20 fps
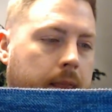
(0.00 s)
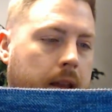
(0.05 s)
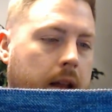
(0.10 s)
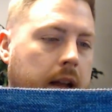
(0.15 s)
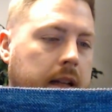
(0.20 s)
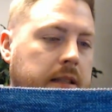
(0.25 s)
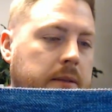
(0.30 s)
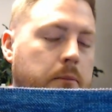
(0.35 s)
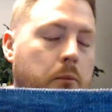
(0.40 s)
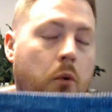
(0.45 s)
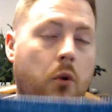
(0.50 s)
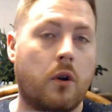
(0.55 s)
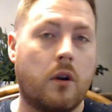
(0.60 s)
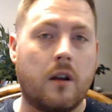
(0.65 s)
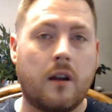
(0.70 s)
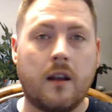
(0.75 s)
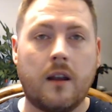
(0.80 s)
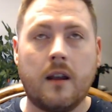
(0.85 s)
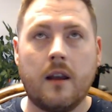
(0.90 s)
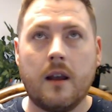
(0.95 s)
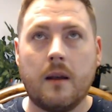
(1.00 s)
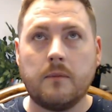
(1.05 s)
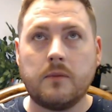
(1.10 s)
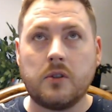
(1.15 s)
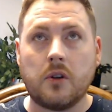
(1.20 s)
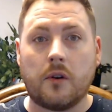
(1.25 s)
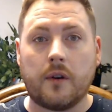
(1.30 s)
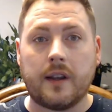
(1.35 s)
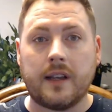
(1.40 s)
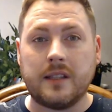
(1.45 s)
It's more
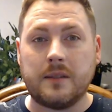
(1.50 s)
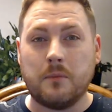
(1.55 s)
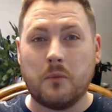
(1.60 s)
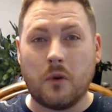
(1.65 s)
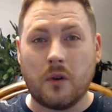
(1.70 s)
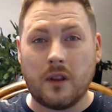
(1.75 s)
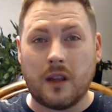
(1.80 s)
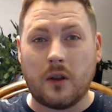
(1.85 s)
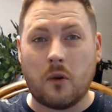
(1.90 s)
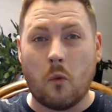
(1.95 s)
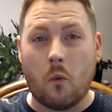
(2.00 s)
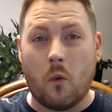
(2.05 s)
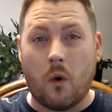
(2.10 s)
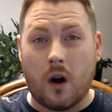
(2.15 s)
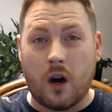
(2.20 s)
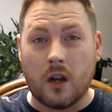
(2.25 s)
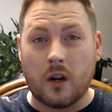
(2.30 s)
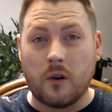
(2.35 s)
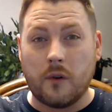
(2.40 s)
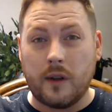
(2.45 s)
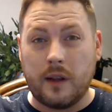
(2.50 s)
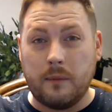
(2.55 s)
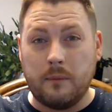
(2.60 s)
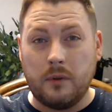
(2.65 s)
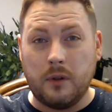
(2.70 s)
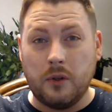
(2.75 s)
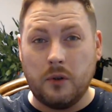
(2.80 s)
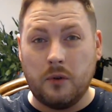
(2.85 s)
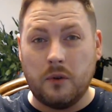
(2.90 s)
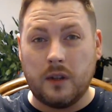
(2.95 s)
like watery blue,